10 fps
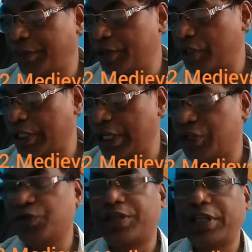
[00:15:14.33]
picture that
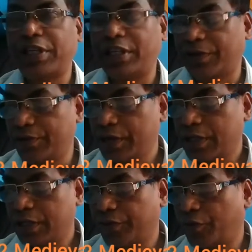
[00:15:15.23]
you see, the
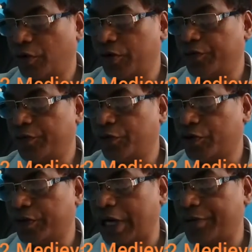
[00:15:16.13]

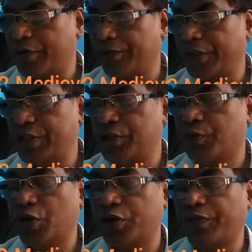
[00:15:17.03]
photographs of these
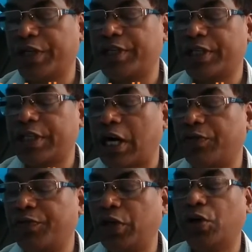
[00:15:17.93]
monuments
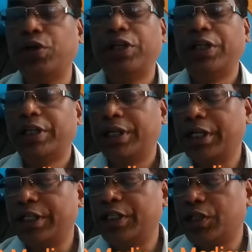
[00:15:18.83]
down below
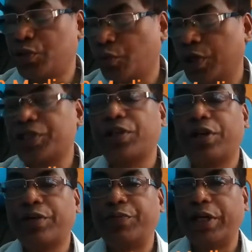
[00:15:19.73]
was
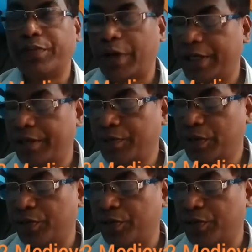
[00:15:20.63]
built by him.